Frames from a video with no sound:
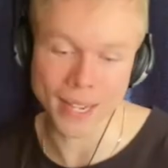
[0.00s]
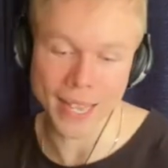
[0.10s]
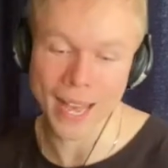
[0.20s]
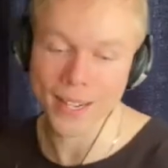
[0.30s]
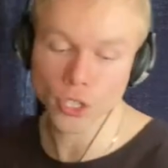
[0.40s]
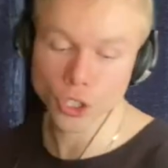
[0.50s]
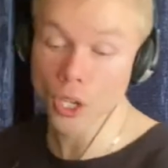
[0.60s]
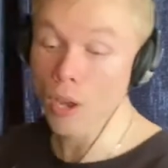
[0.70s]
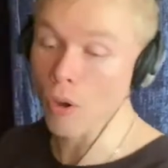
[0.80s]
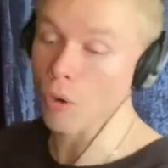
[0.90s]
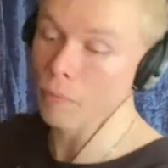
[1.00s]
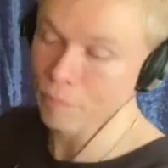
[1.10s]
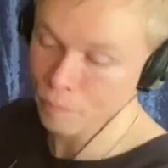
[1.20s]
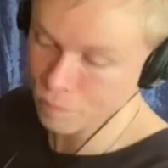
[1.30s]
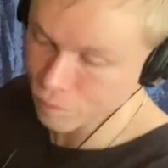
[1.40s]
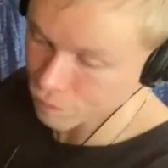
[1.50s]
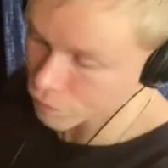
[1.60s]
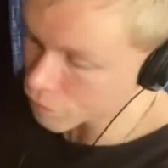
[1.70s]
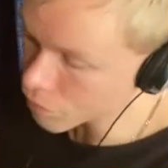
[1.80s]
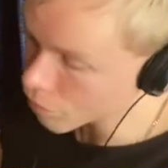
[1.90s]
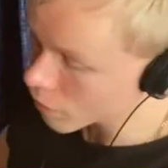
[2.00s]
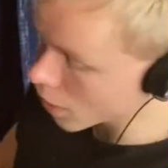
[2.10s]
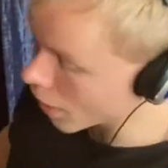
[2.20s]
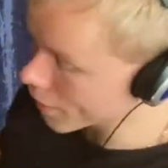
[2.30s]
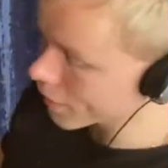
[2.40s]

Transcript: at it. So I think I'm